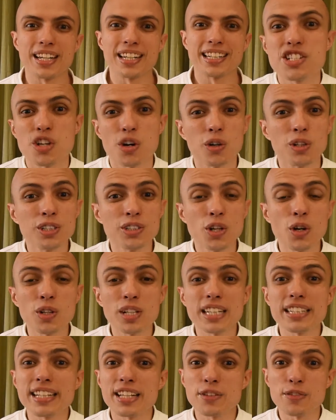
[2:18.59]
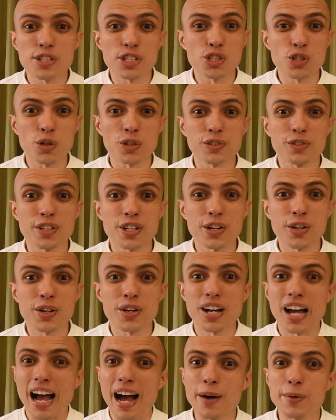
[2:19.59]
So all in all, at the end of this short video,
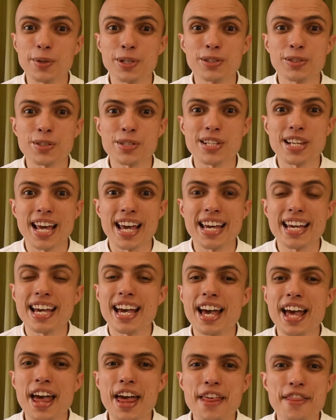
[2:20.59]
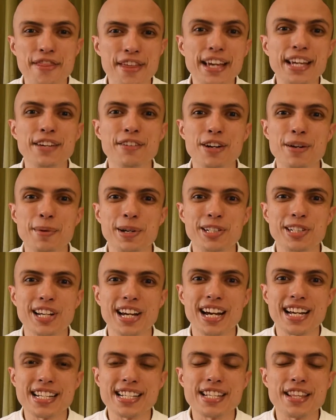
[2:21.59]
I wanted to say thank you very much,
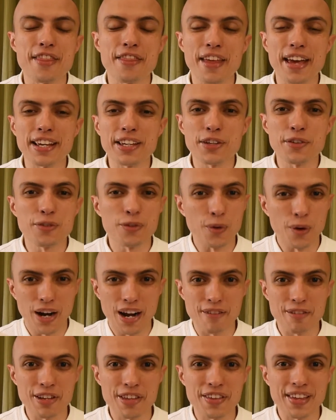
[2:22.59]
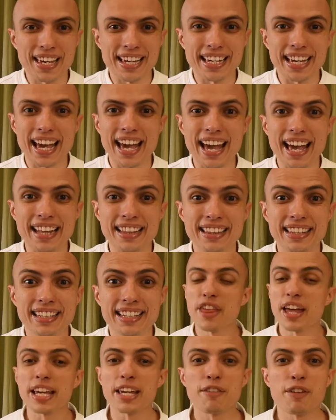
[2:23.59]
guys. Thank you for everything, and
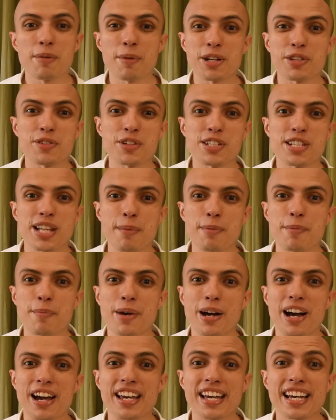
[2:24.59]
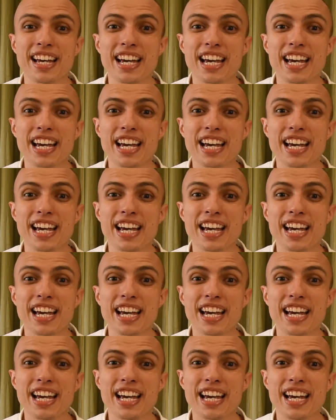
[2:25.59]
thank you very much for stopping by.